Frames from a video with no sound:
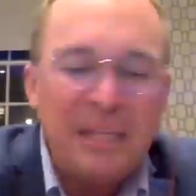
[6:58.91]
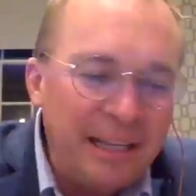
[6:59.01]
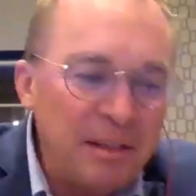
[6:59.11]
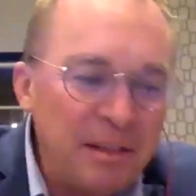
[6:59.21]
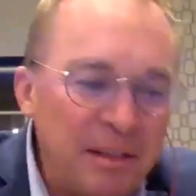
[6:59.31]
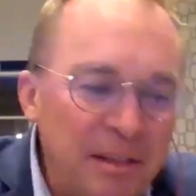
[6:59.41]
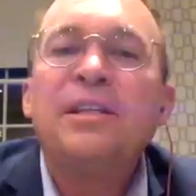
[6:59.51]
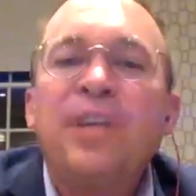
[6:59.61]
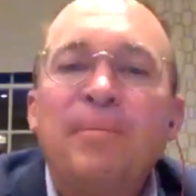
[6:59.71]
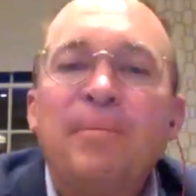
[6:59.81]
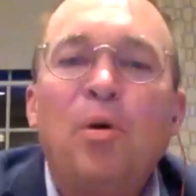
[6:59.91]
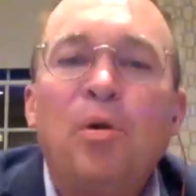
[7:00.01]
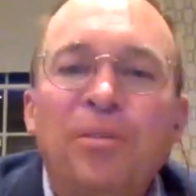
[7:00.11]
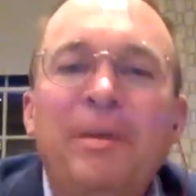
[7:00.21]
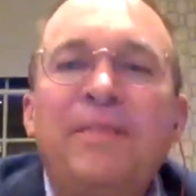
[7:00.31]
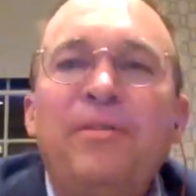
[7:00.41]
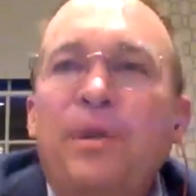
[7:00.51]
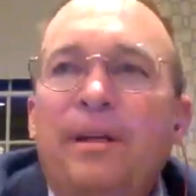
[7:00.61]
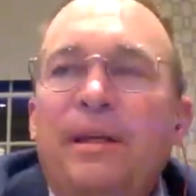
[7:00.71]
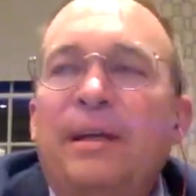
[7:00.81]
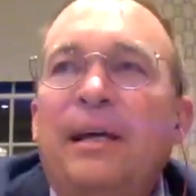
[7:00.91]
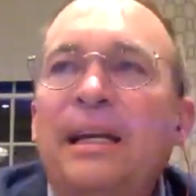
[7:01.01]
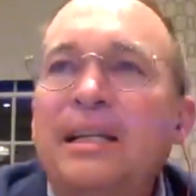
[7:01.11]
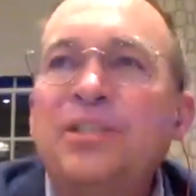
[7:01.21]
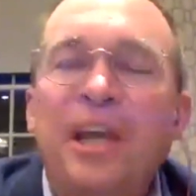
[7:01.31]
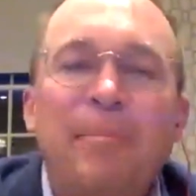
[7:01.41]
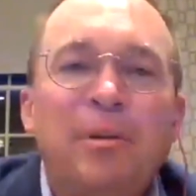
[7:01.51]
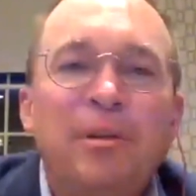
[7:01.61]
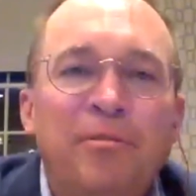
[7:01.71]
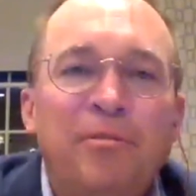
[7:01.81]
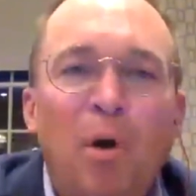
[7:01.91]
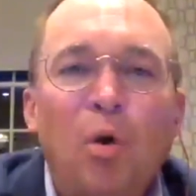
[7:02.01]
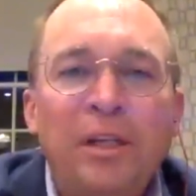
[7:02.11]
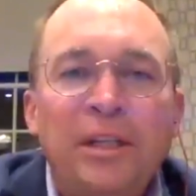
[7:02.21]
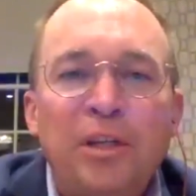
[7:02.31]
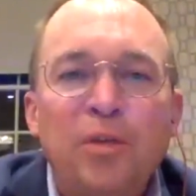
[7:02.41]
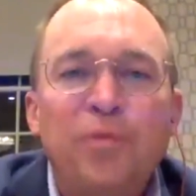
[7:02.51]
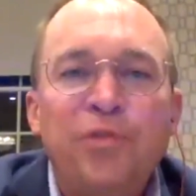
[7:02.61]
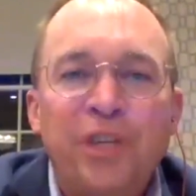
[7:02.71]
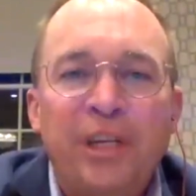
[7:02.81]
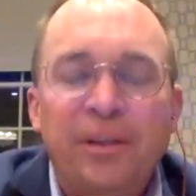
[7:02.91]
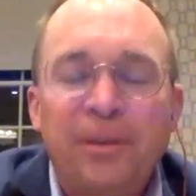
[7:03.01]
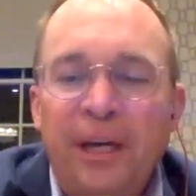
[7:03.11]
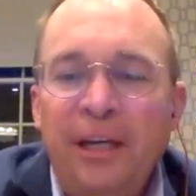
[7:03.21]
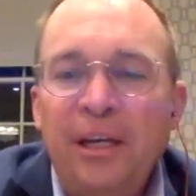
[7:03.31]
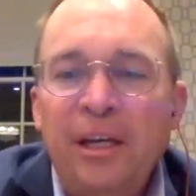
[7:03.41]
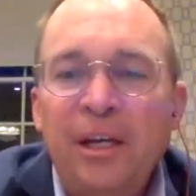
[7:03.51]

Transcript: You're looking at the same polls. Let me give you an, an example of polling that you've seen, okay?